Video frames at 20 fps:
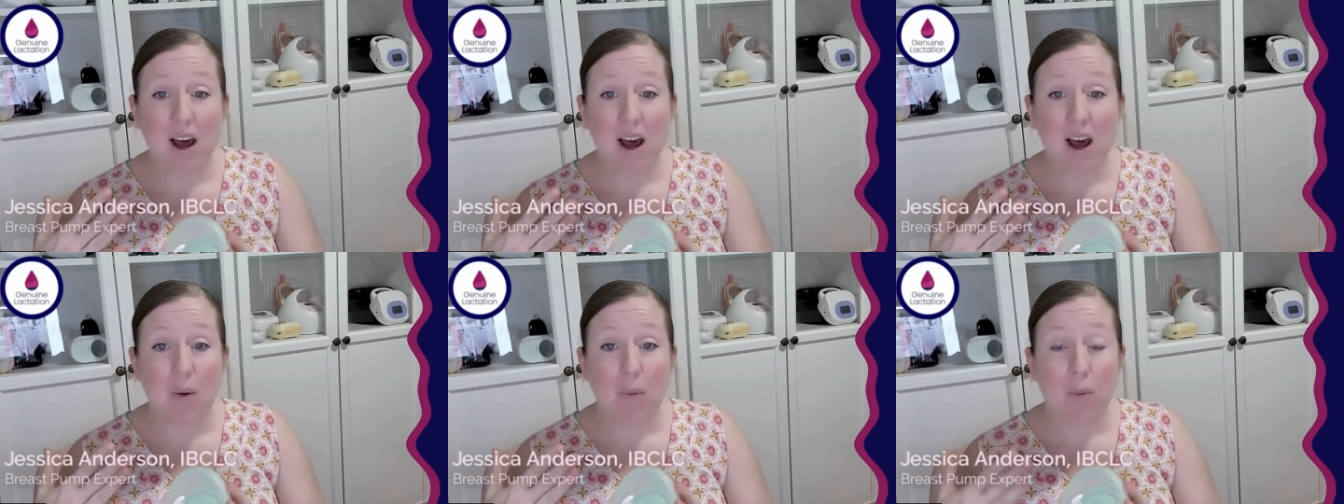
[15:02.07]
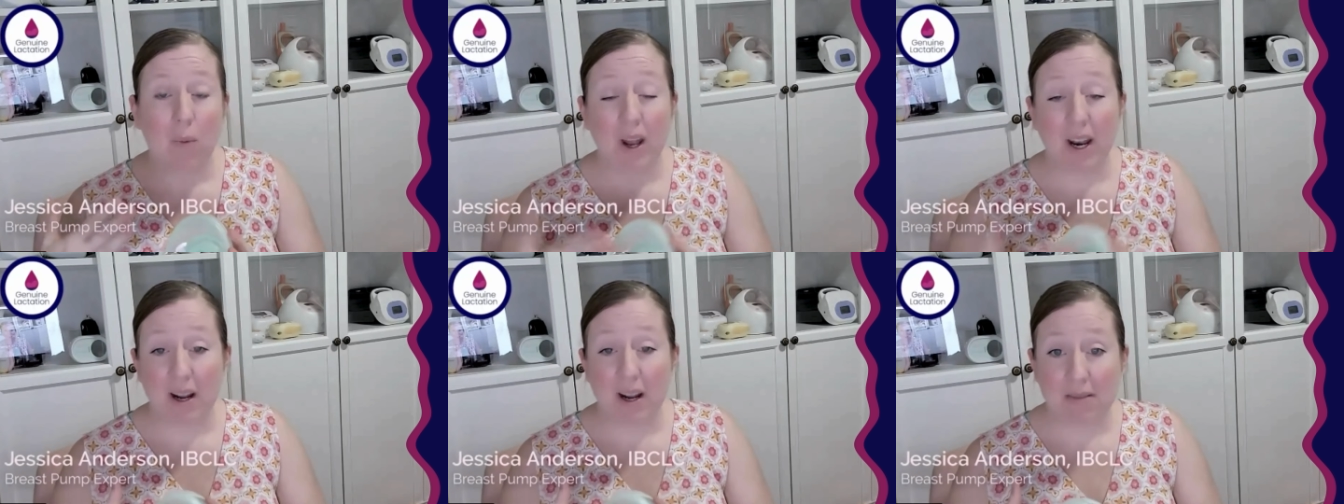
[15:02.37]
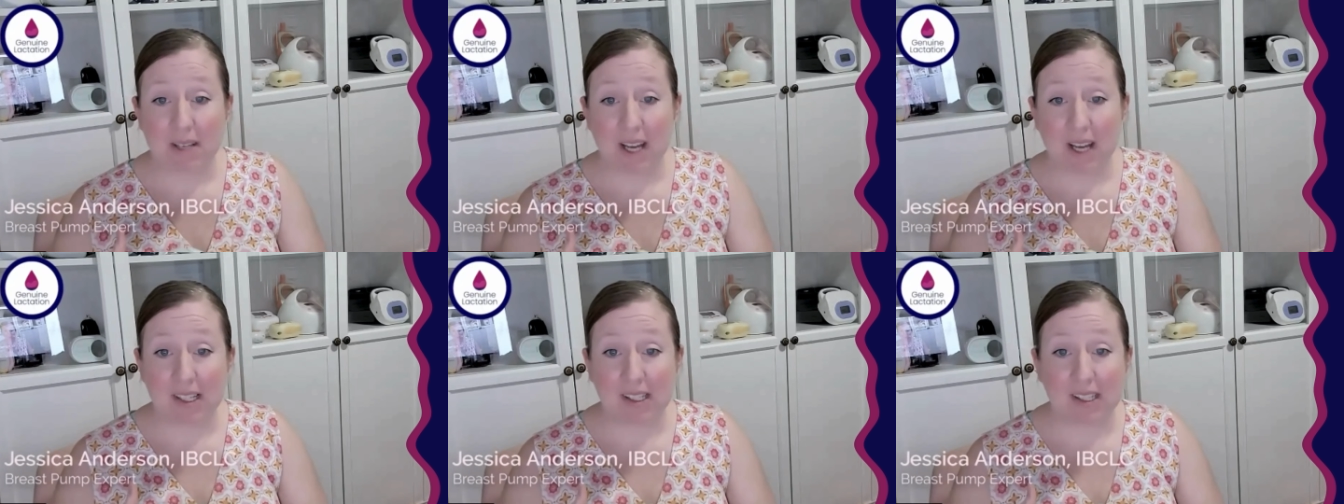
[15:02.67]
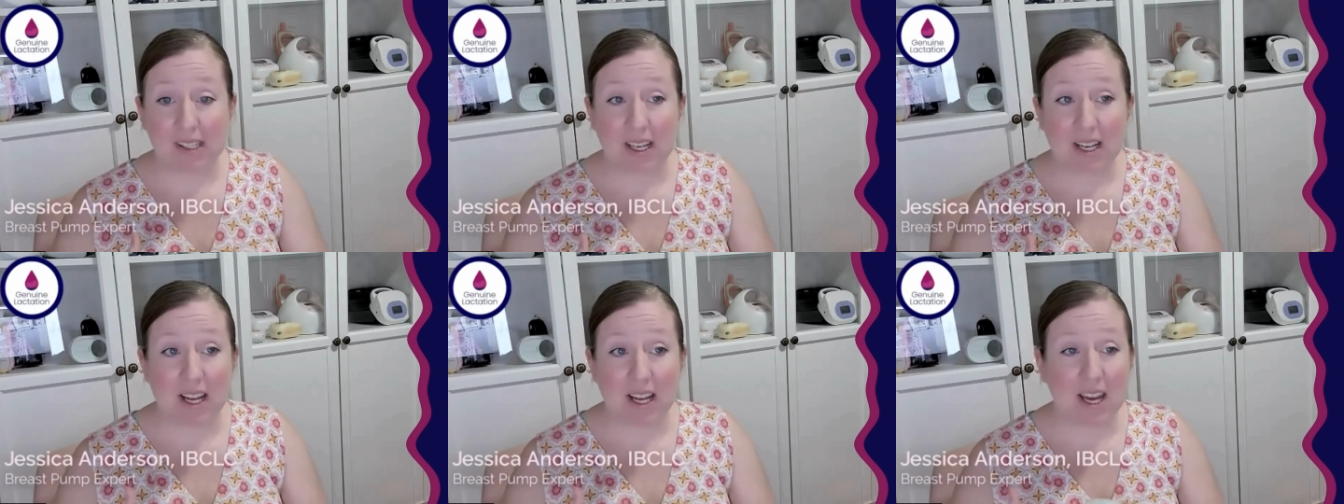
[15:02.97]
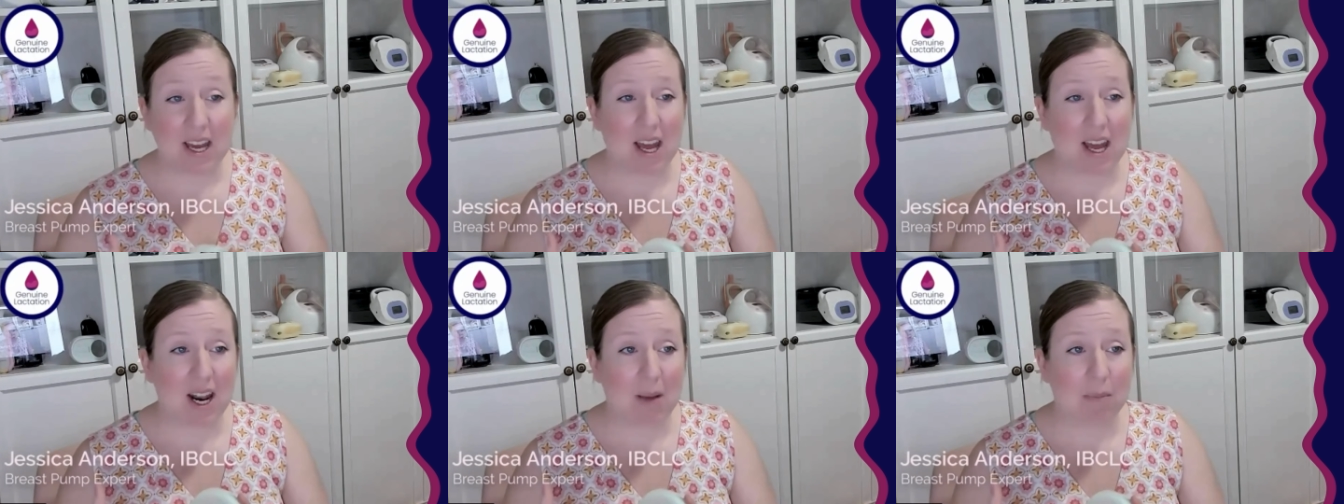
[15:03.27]
When I'm testing
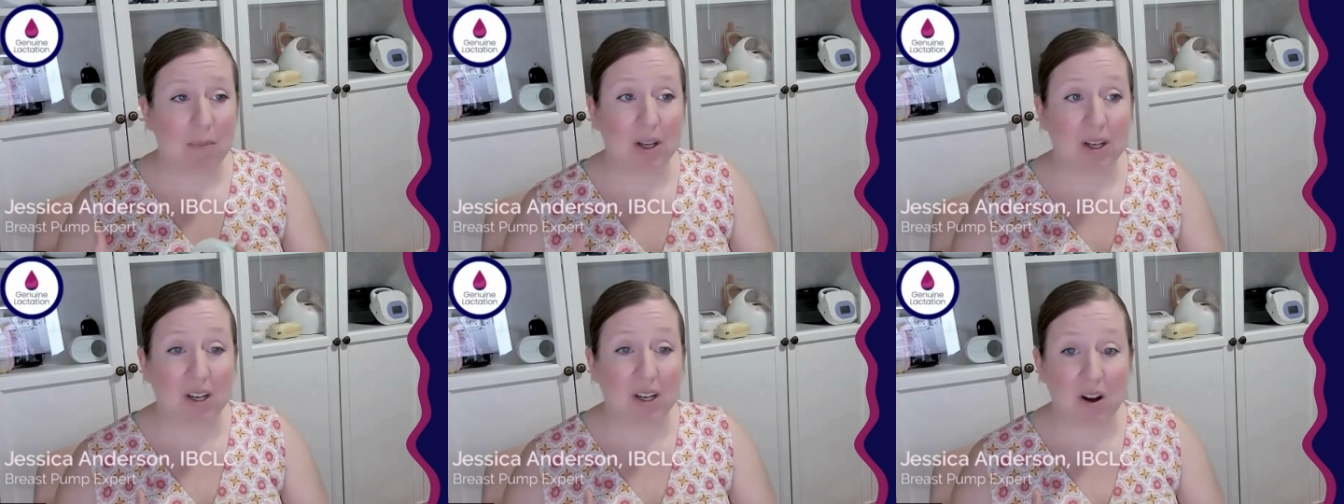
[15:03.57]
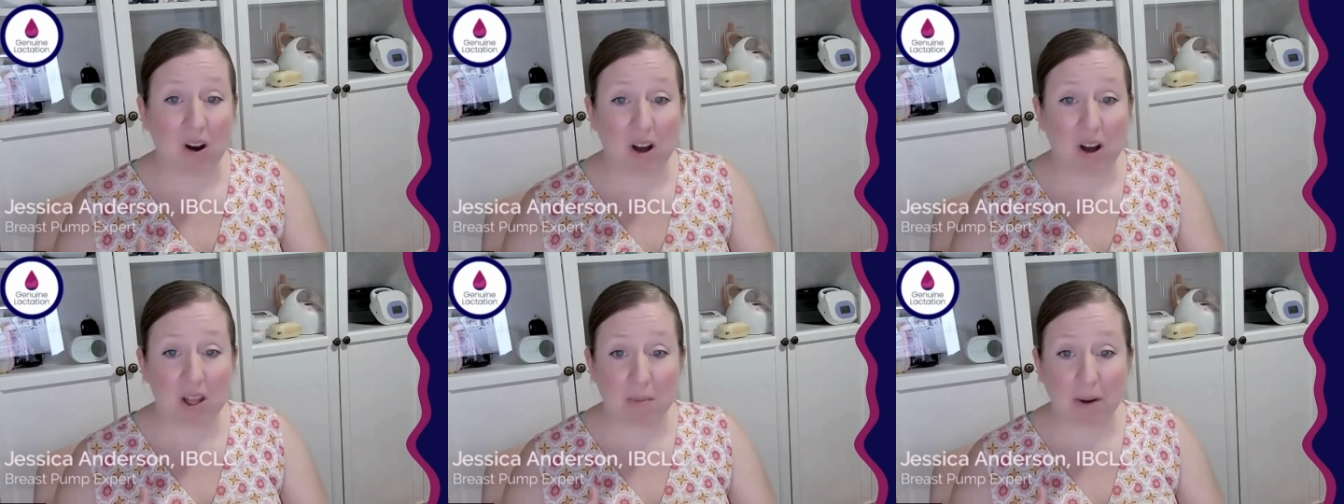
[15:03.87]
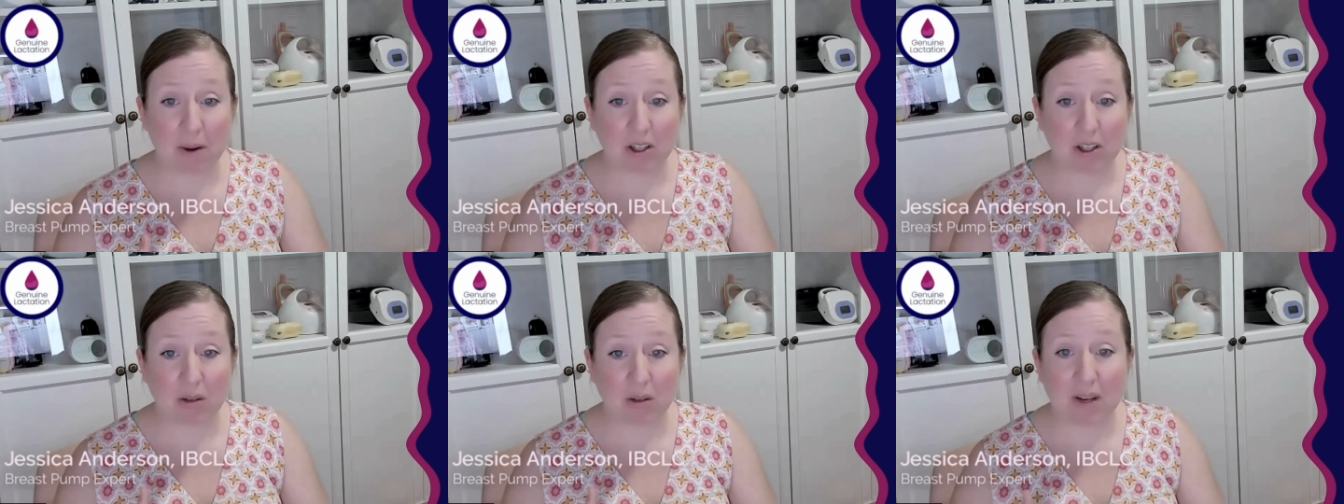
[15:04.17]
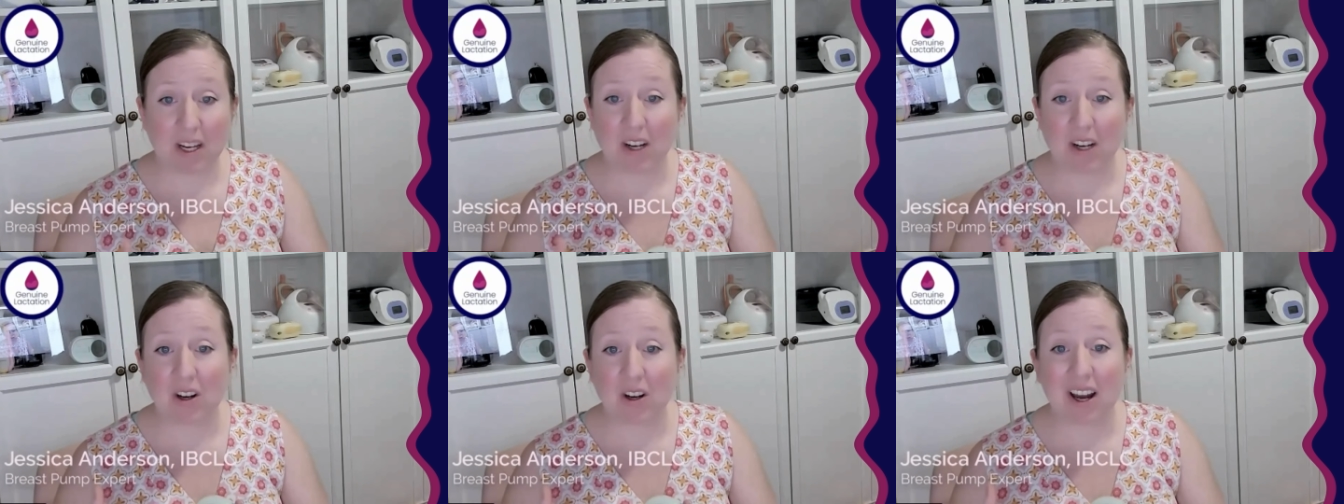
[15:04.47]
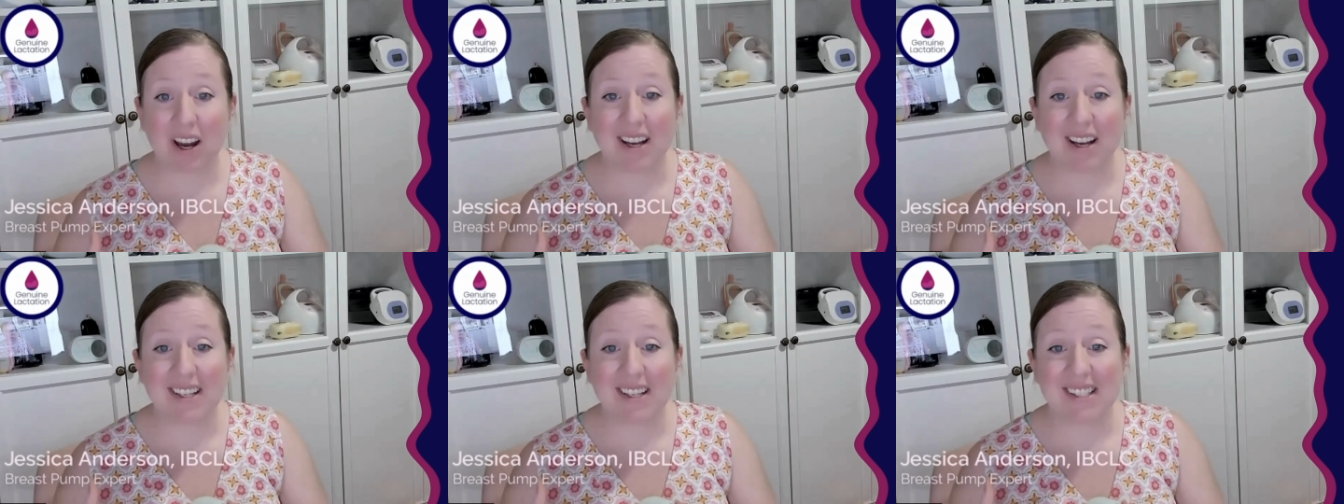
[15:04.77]
it and I'm putting it on the pressure meter,